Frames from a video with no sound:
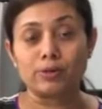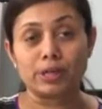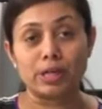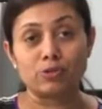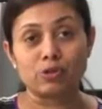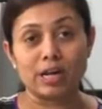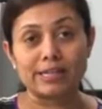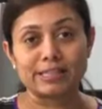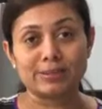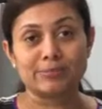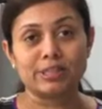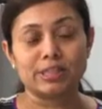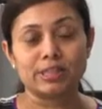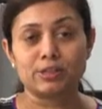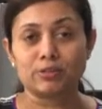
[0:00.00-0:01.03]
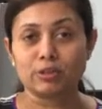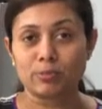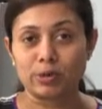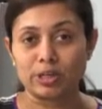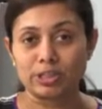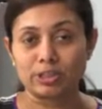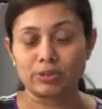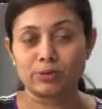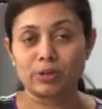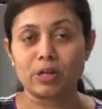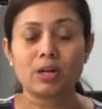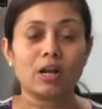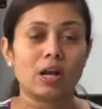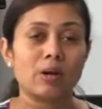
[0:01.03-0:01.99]
cooking dry sabjis into the pressure
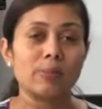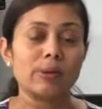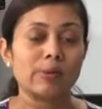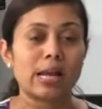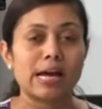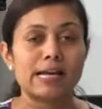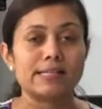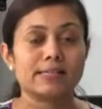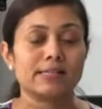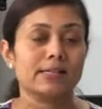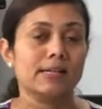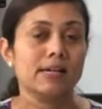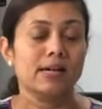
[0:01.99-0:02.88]
cooker, a lot of people ask